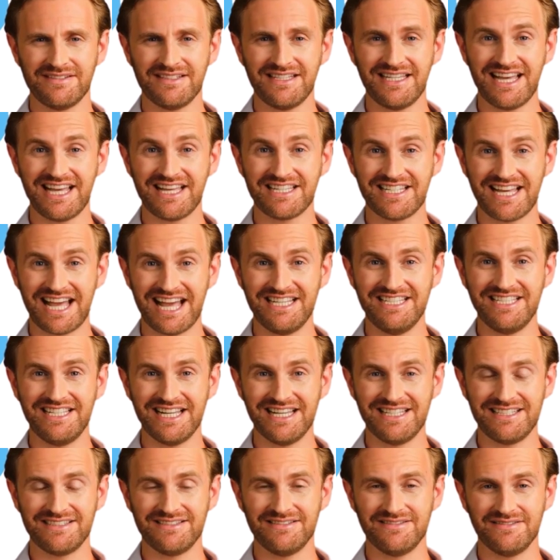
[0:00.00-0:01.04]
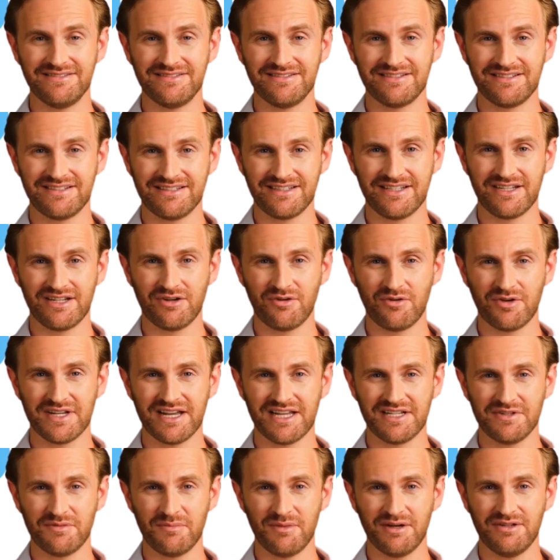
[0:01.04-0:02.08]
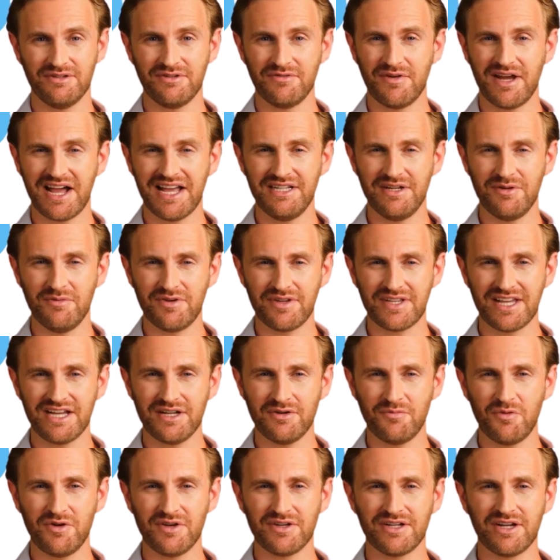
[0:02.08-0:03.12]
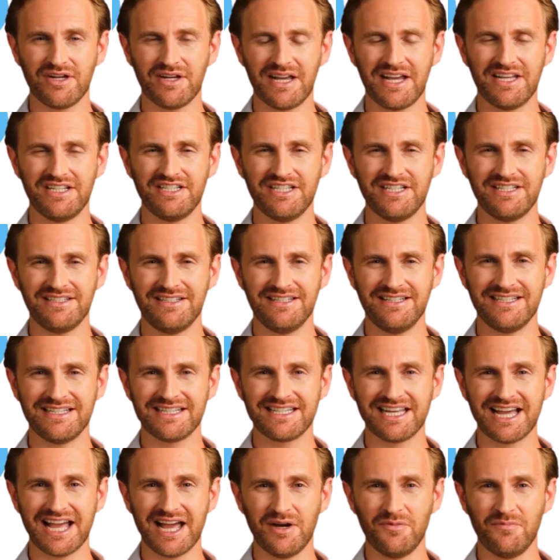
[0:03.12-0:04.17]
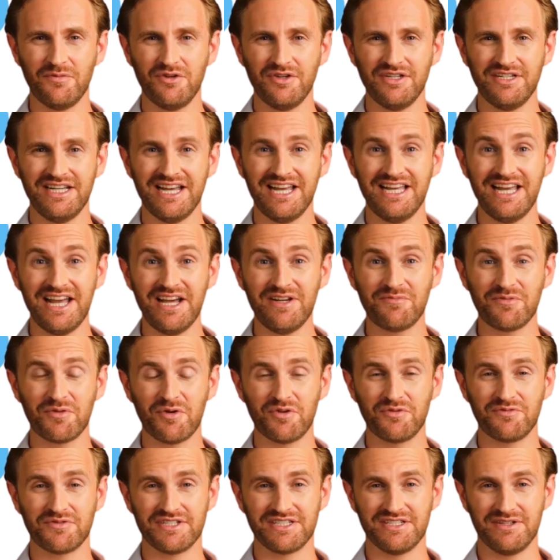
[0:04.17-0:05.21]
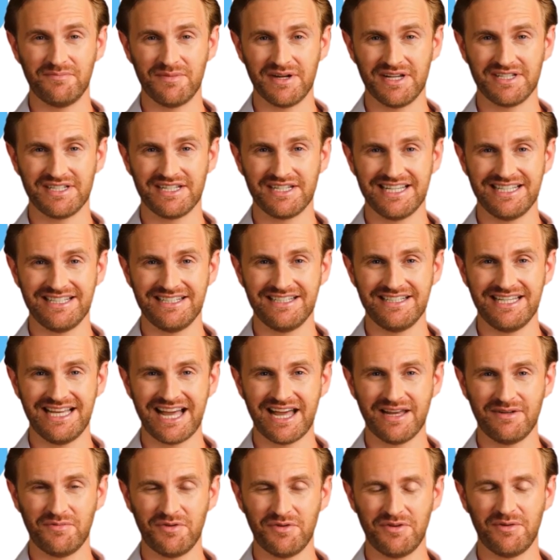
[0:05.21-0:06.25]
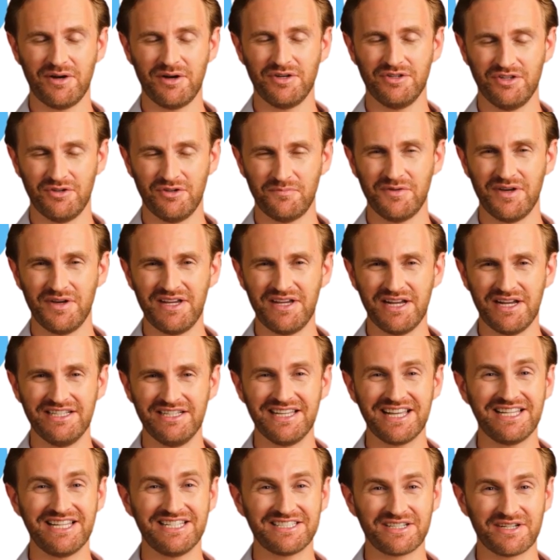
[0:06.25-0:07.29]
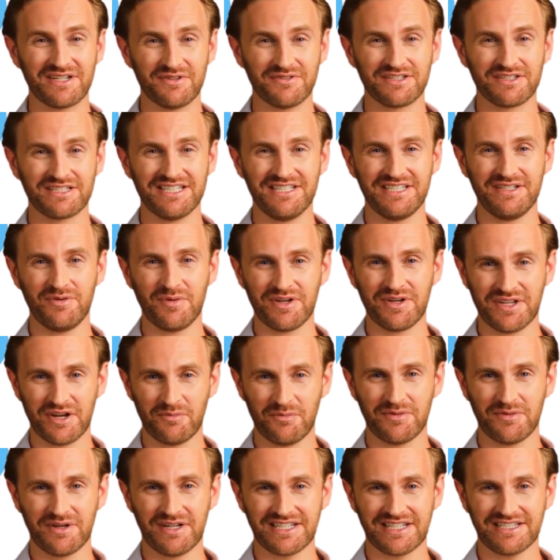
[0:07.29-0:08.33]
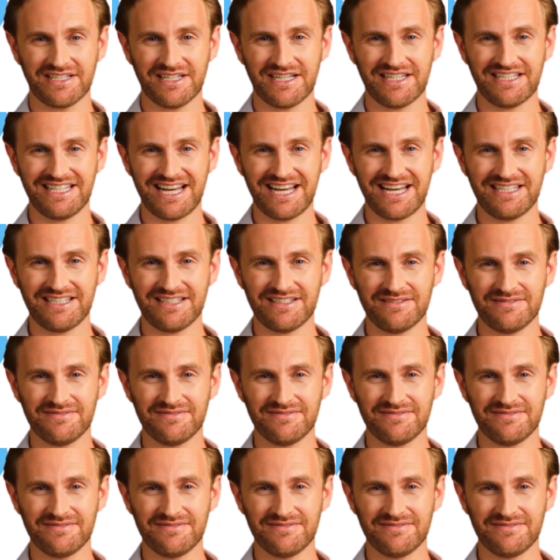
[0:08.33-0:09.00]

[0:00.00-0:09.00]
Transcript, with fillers: And that's it. You will get the most valuable keyword collection to help your site have more visibility and promote your products and services with complete success.